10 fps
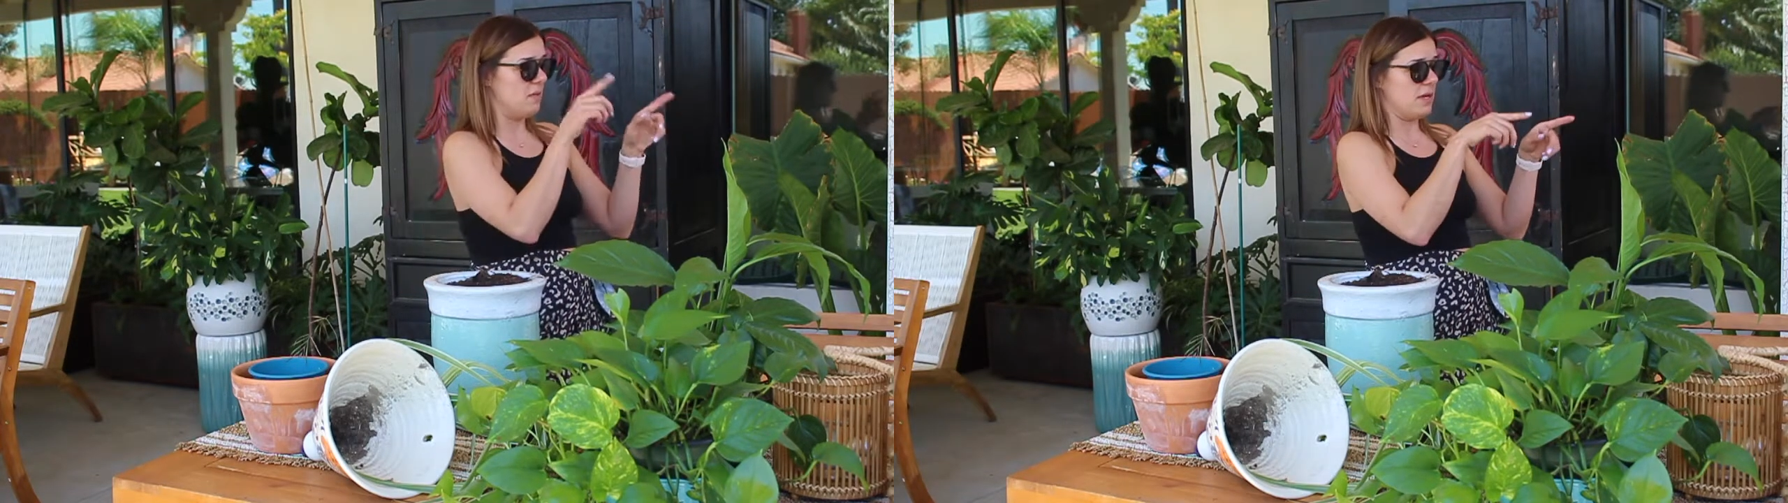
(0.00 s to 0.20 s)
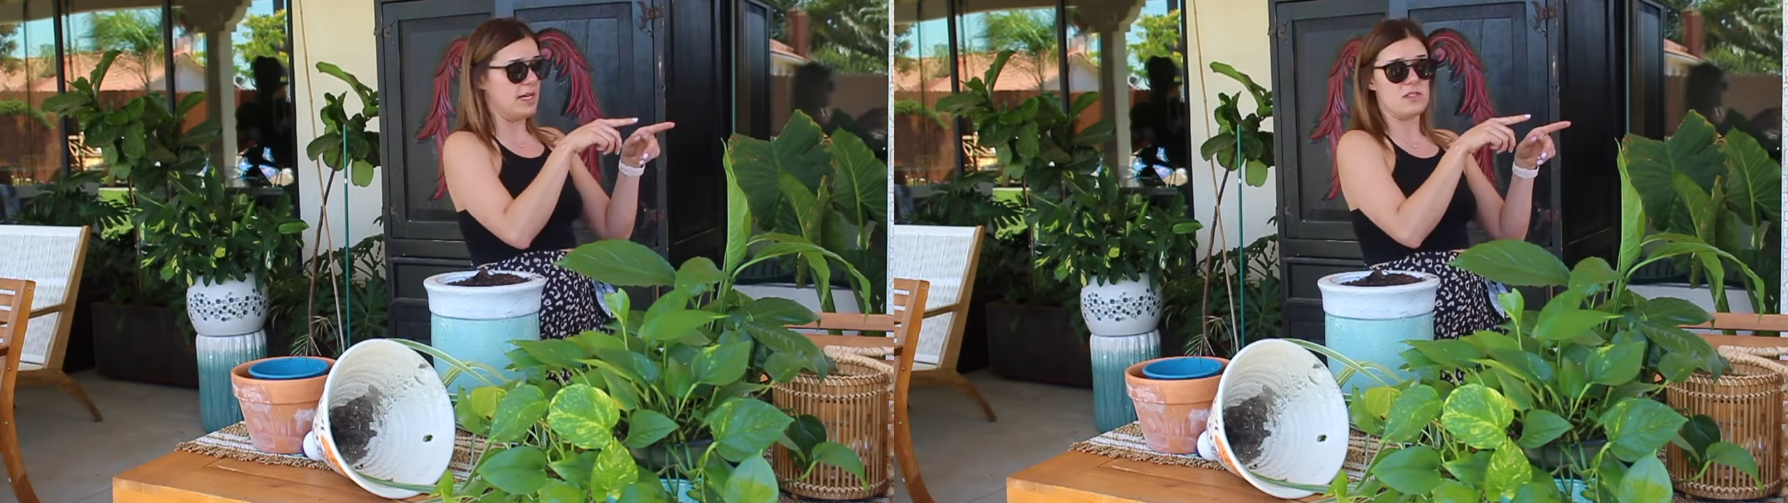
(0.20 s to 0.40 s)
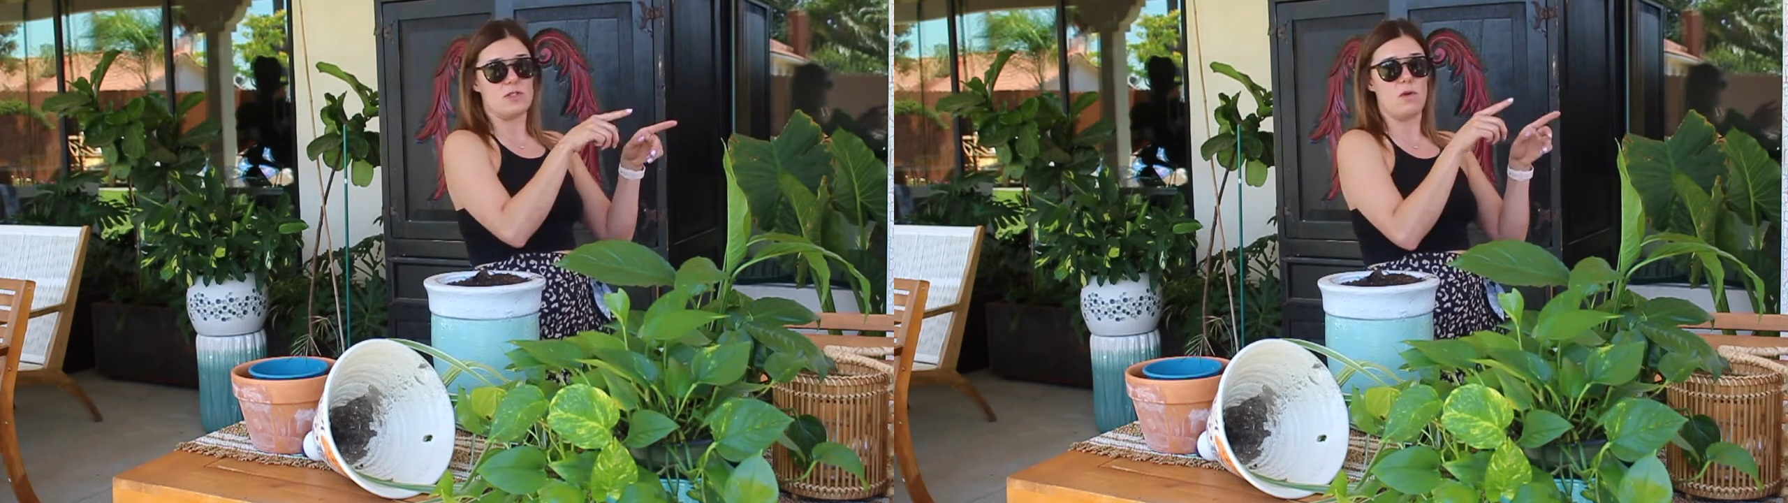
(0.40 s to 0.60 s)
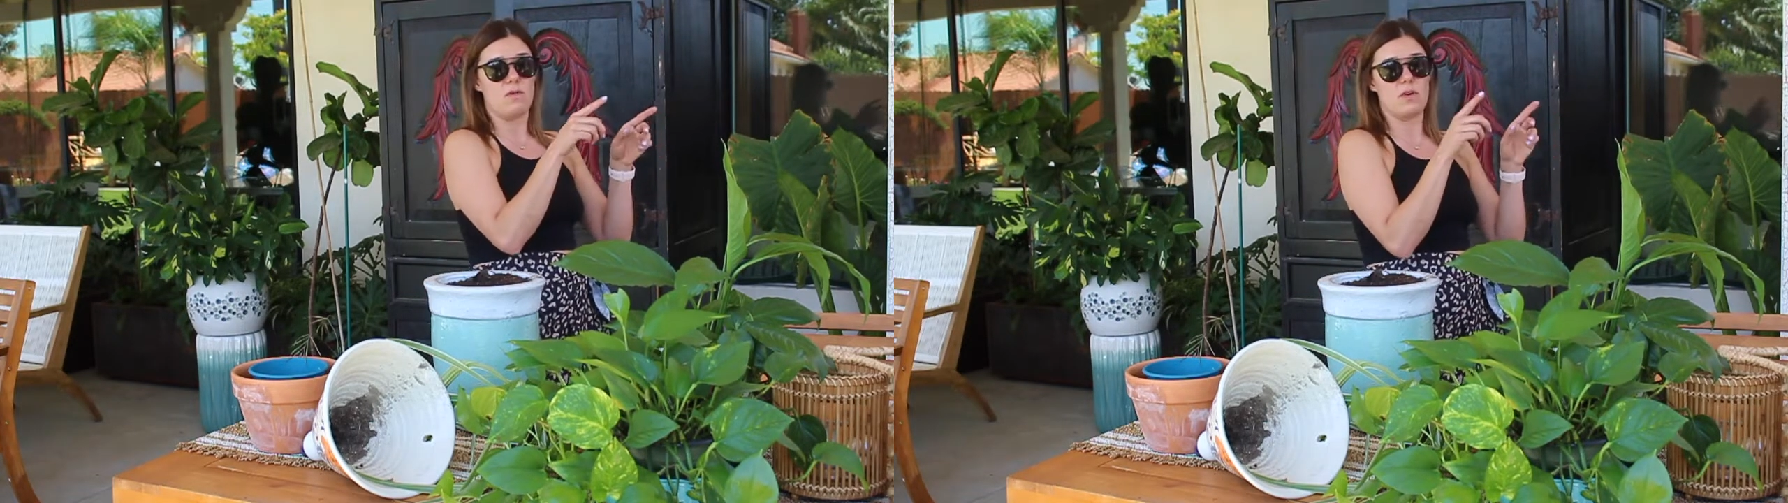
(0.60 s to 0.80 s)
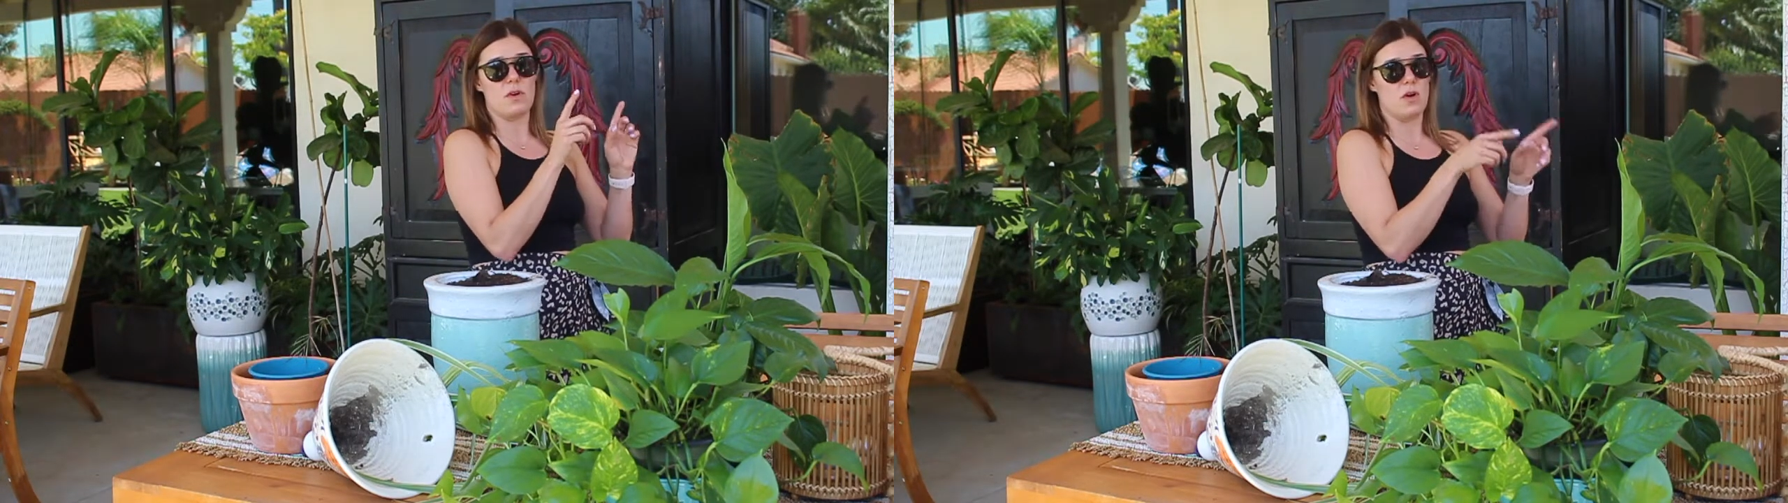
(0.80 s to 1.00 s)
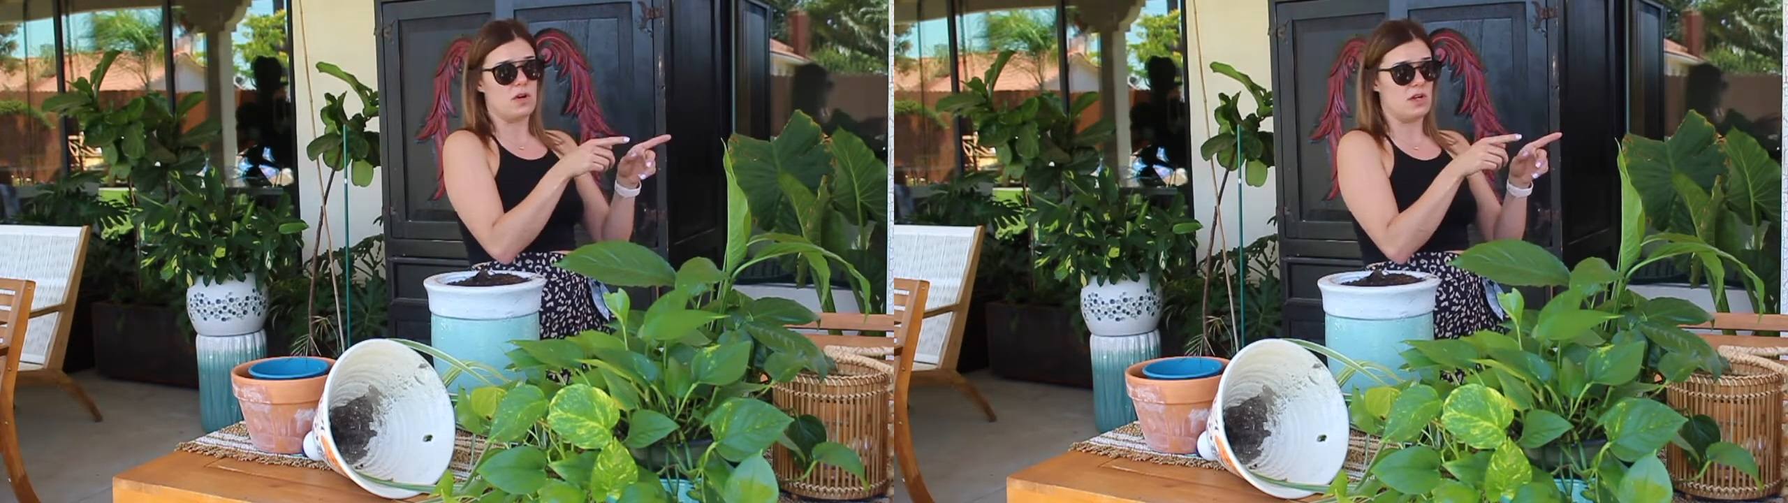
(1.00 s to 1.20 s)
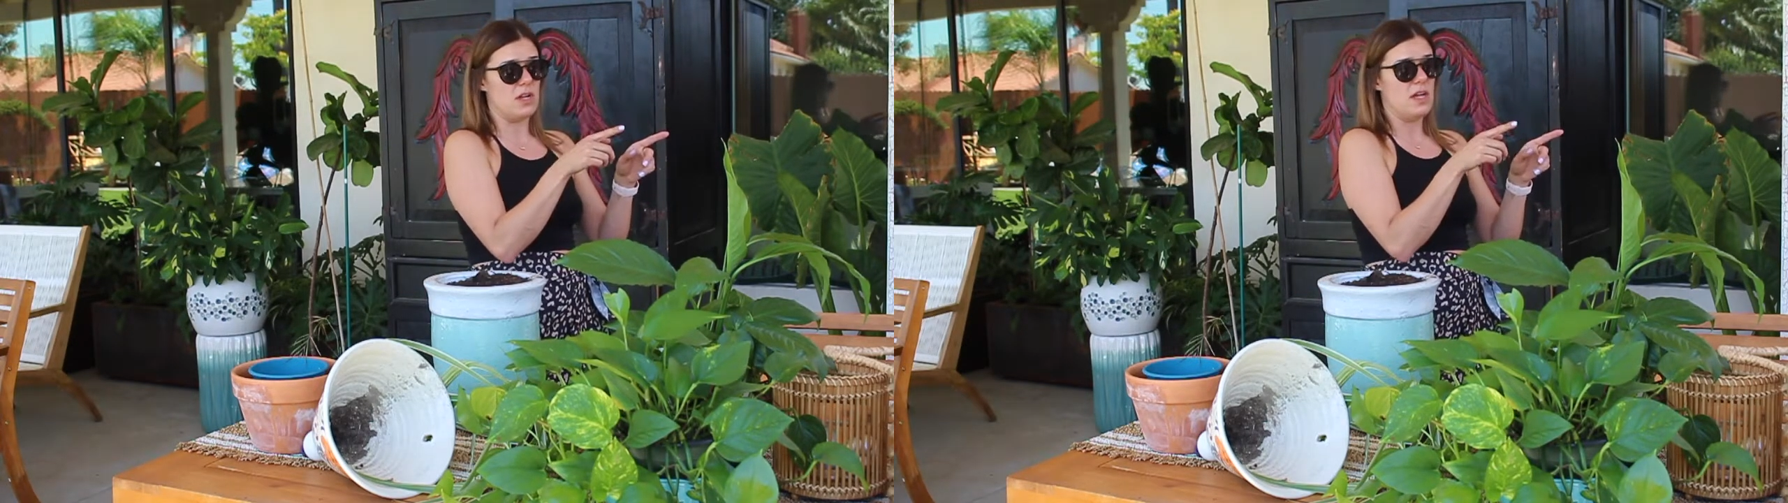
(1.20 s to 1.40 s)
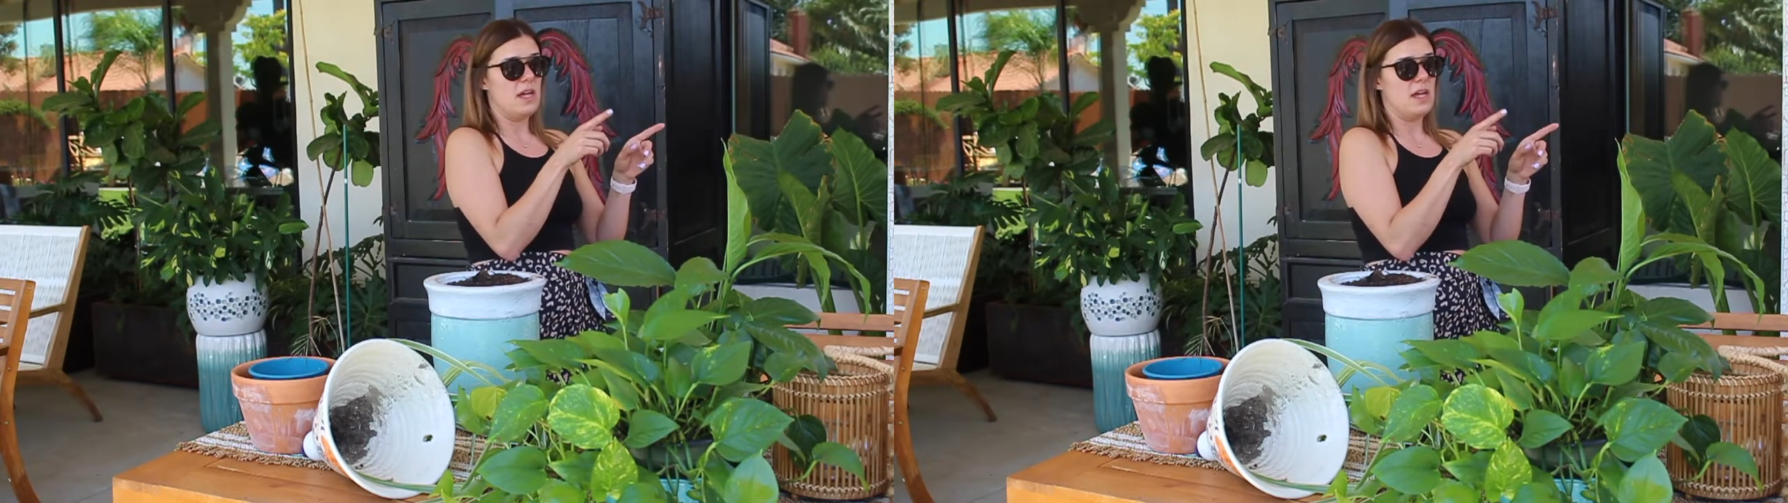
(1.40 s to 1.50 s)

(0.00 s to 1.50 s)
plants over on